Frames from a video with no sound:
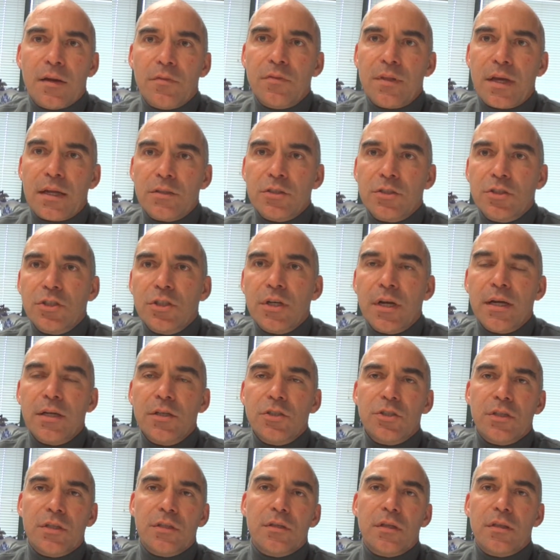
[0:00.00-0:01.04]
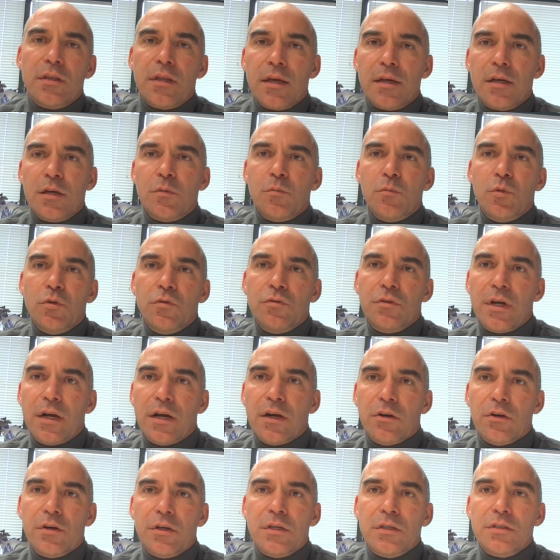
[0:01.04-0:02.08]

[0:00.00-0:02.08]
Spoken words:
And if that's changing, then they can move to